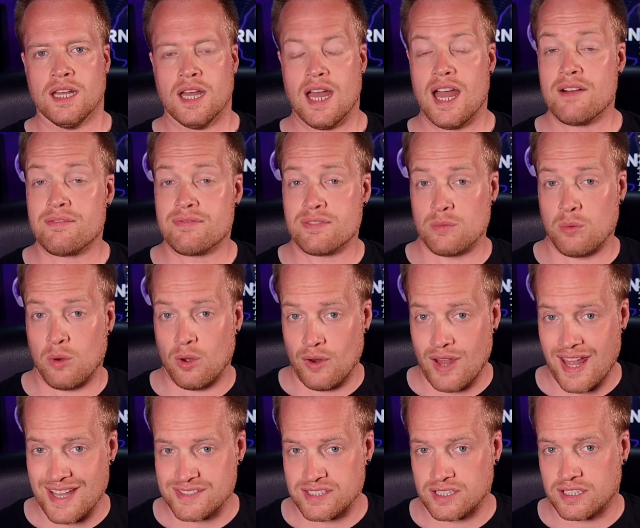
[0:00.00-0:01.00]
Everyone
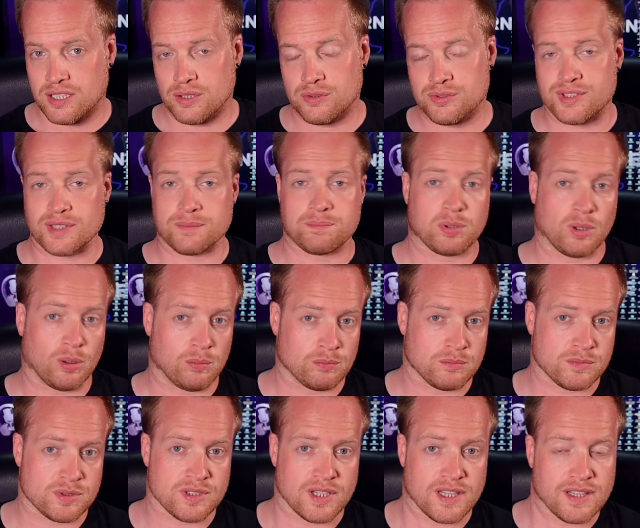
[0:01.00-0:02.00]
has acoustic
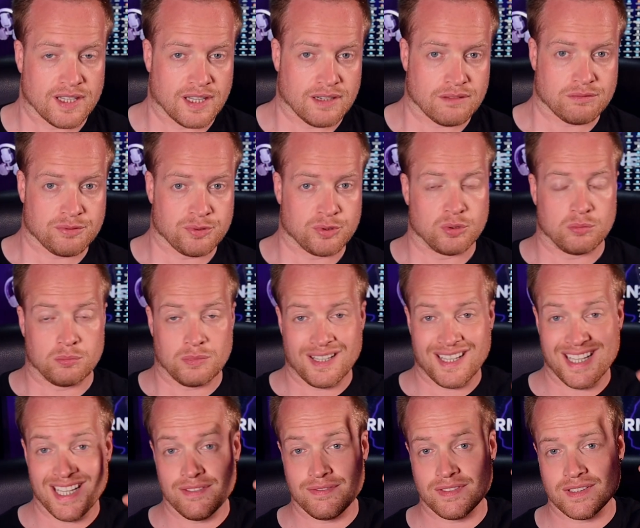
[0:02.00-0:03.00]
problems in their room,
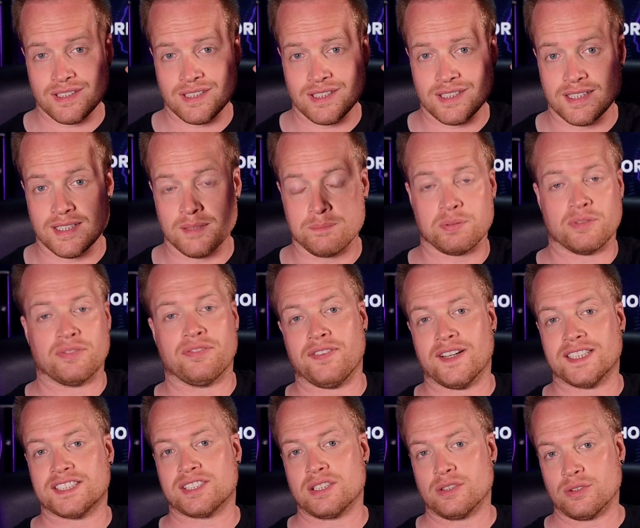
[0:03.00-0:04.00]
even the
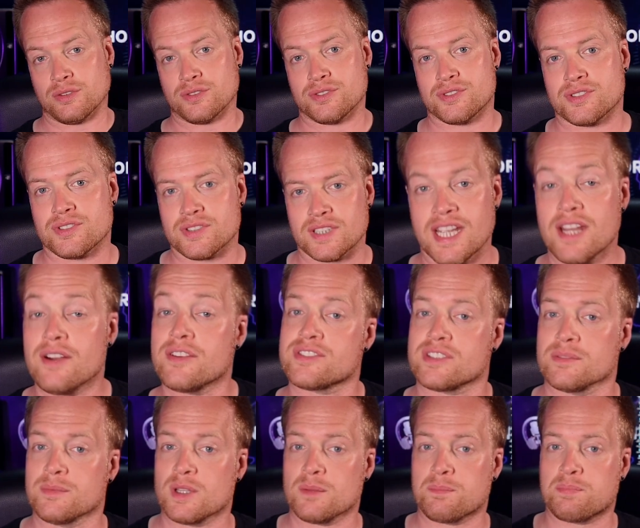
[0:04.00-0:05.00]
professionals. Here are
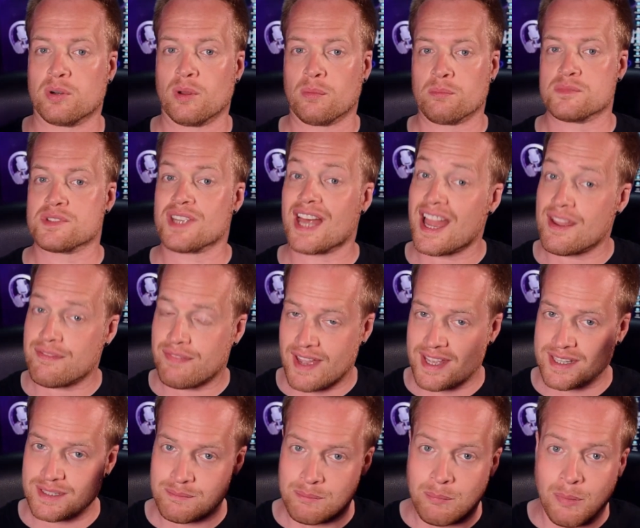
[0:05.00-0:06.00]
some of the problems I've
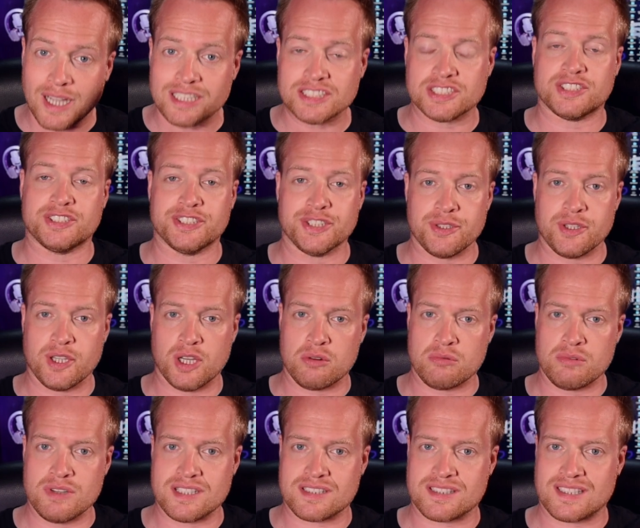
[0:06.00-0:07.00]
had in my studio
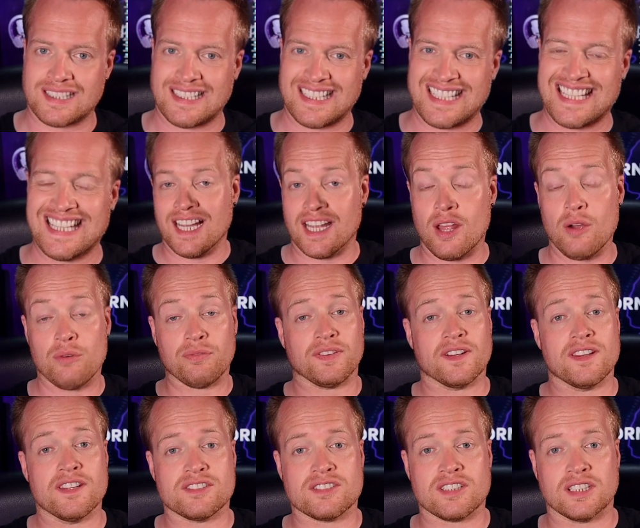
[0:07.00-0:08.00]
recently, and
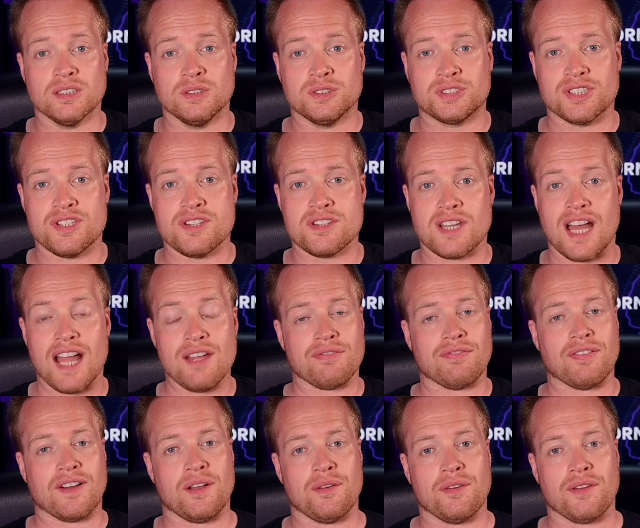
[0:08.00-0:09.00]
hopefully the solutions I've
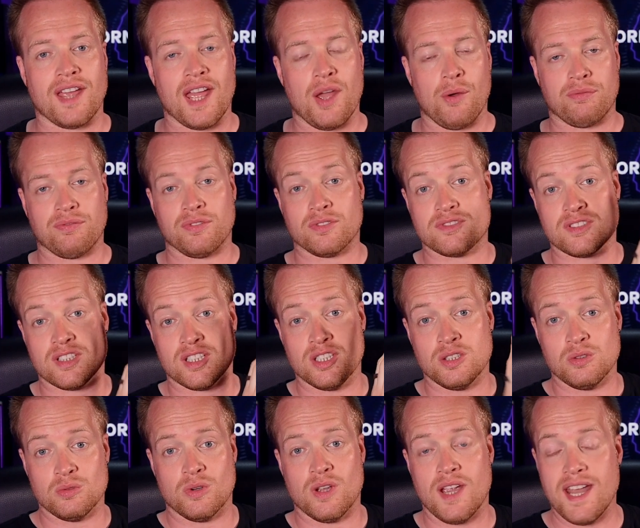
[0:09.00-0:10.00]
found are helpful to
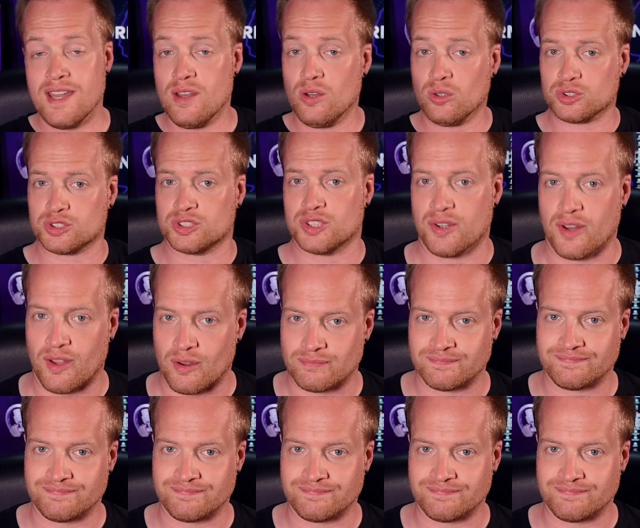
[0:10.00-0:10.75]
you in your studio.